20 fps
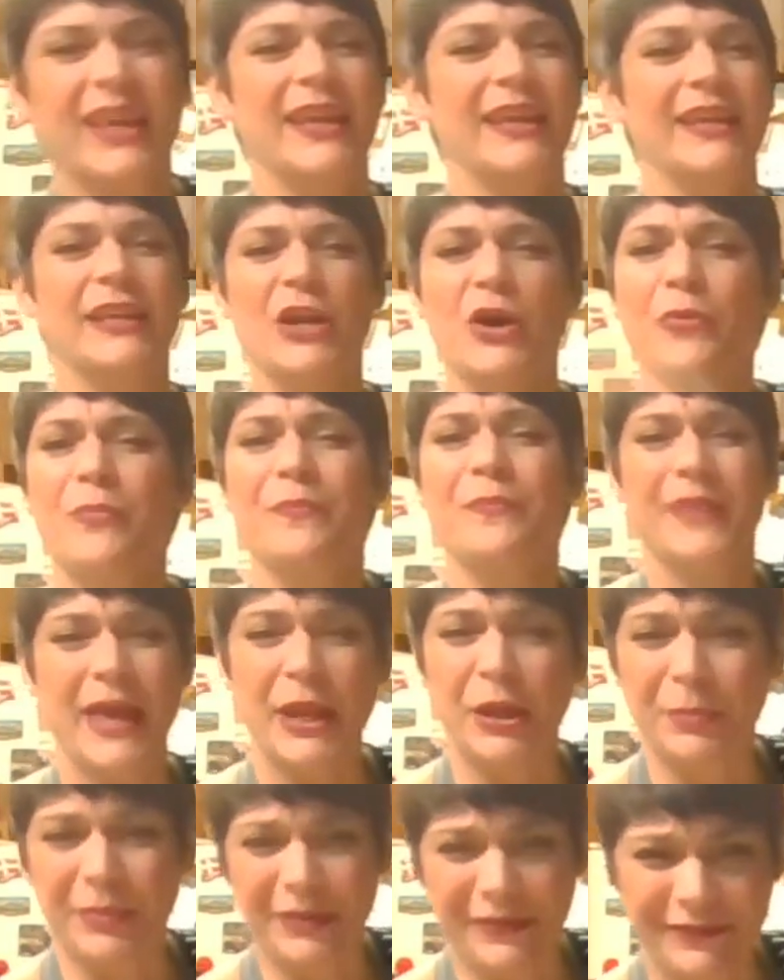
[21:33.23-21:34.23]
You know,
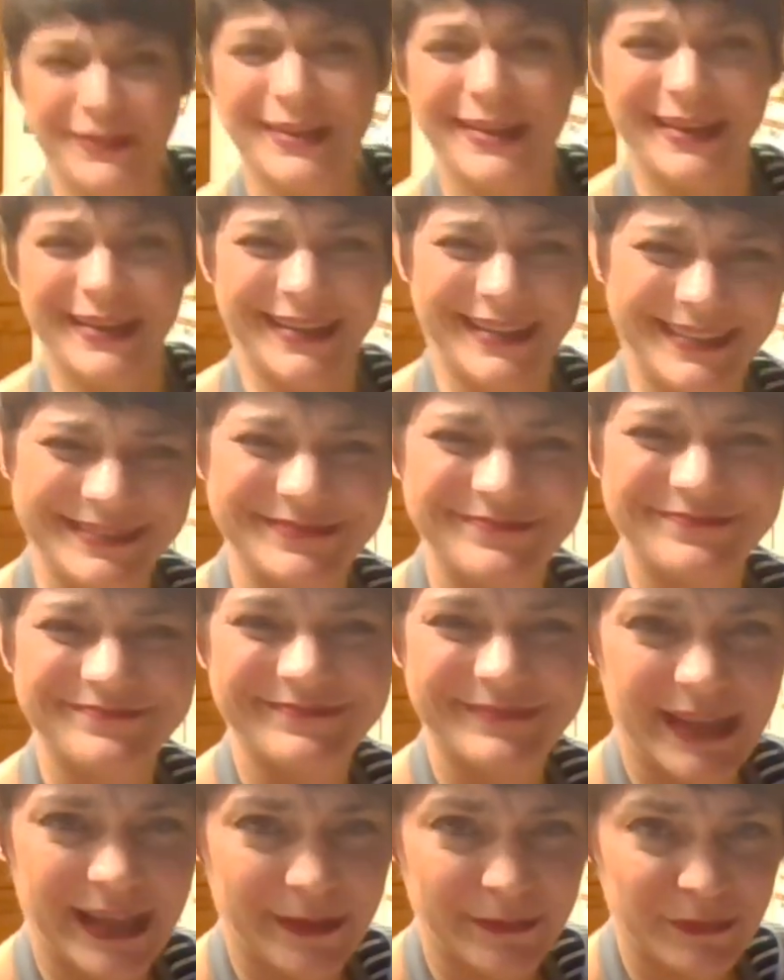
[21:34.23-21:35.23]
it'll be fine.
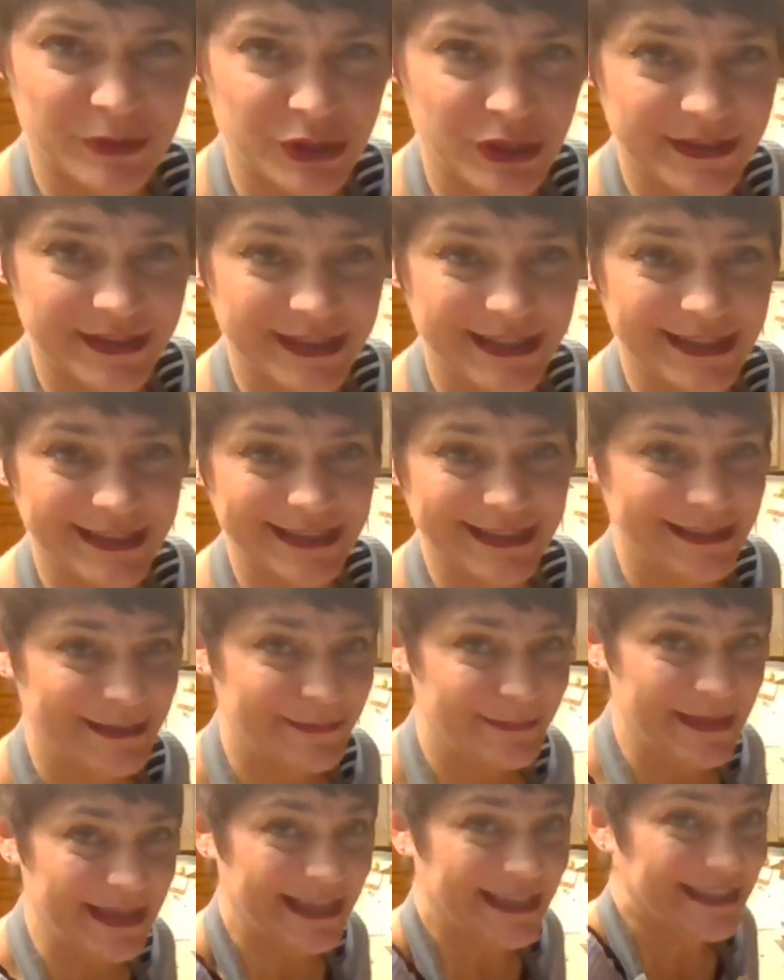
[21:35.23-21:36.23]
I'm sure it's going to taste
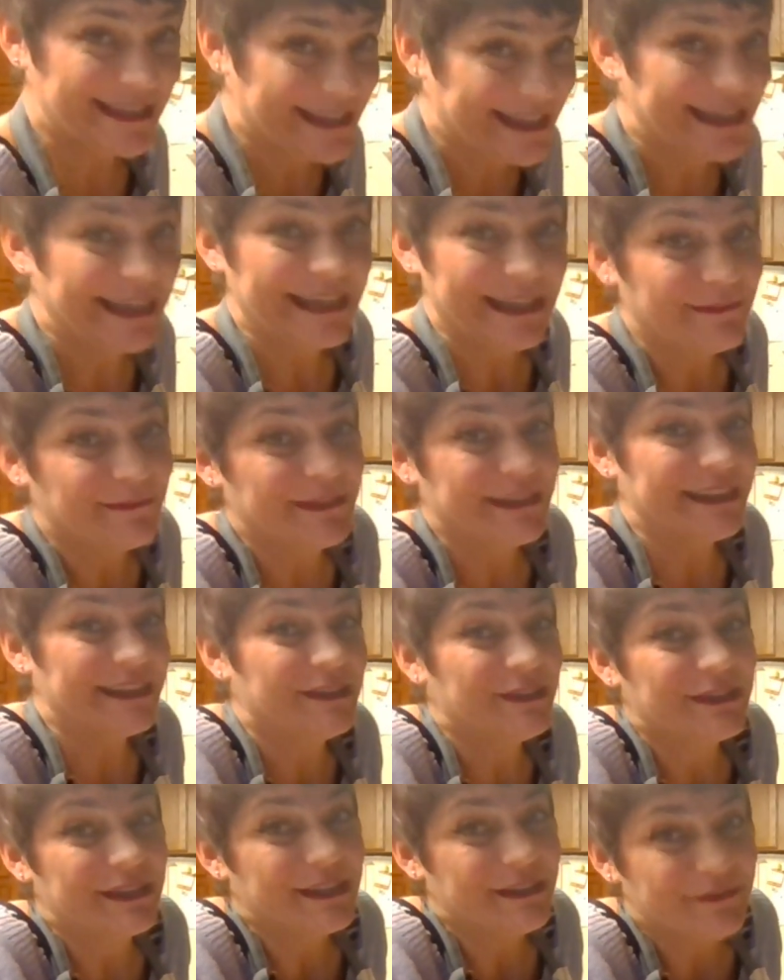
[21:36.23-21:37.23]
amazing, and I'm really
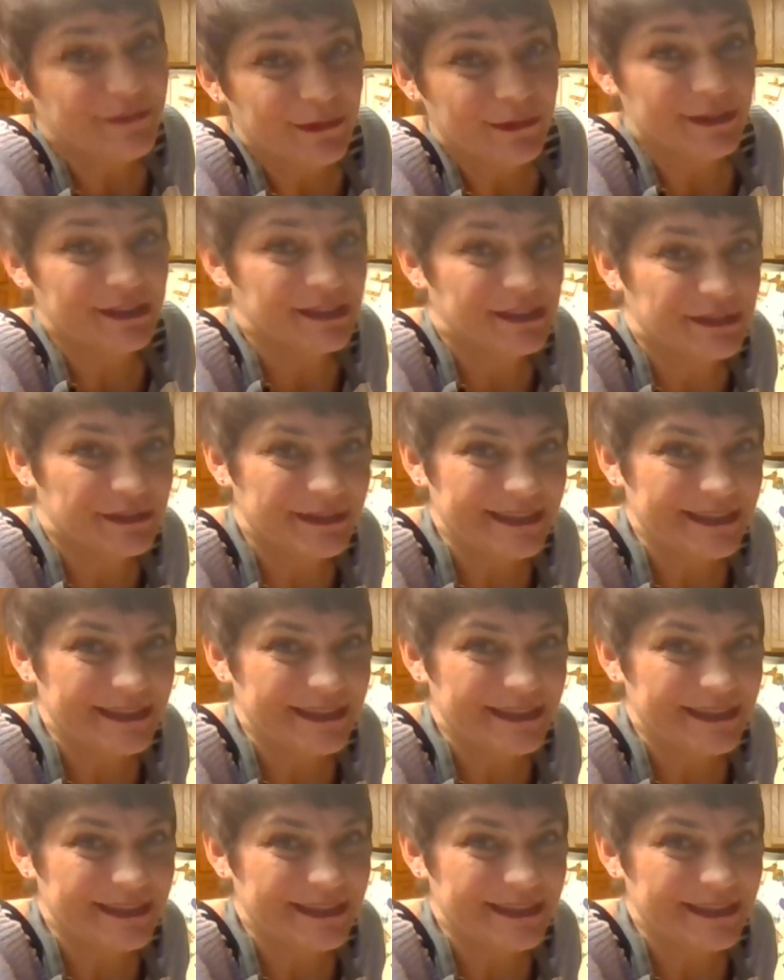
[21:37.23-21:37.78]
looking forward to